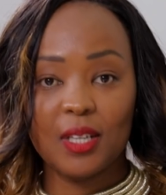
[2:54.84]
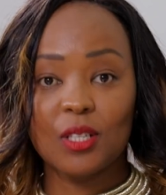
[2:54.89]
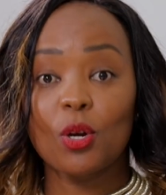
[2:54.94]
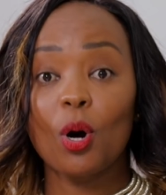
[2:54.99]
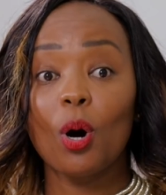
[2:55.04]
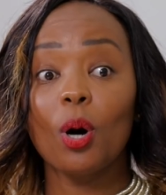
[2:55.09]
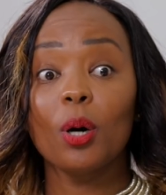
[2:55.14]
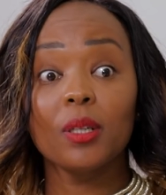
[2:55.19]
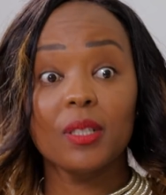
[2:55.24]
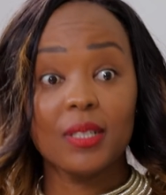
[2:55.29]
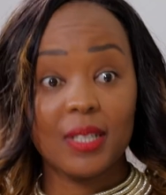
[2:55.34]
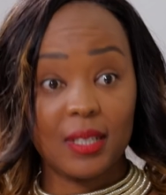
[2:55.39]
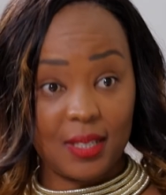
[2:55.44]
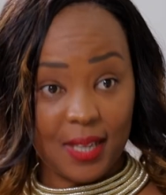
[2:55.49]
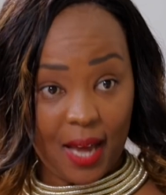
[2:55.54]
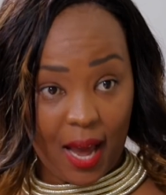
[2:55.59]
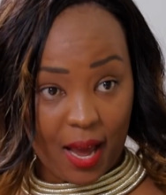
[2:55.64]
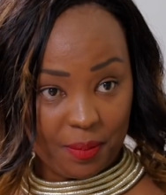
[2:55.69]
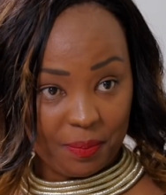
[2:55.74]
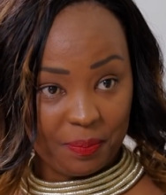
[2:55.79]
it all the
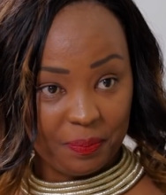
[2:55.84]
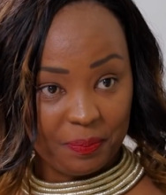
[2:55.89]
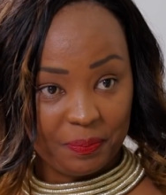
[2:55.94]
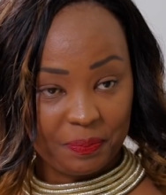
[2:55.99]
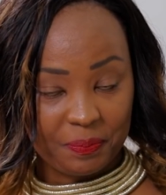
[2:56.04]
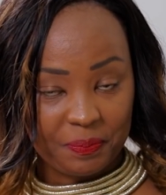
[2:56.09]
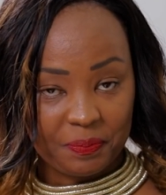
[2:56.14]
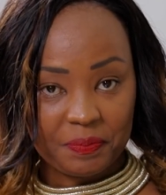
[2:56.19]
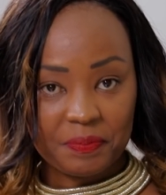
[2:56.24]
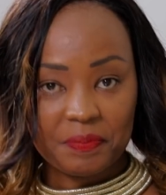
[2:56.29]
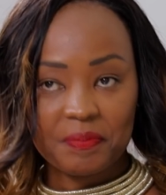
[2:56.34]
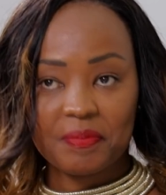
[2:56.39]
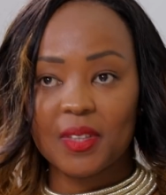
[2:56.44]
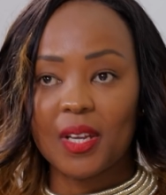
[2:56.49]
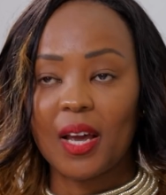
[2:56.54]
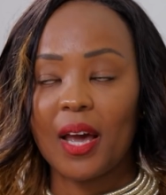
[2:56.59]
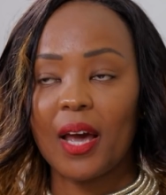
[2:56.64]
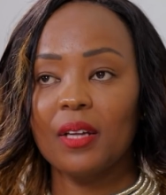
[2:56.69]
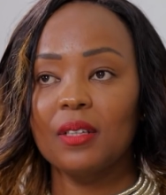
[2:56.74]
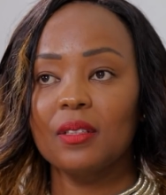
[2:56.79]
time.
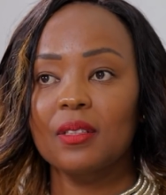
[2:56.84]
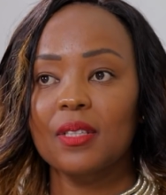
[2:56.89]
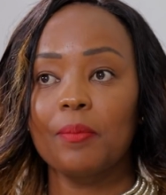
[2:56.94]
And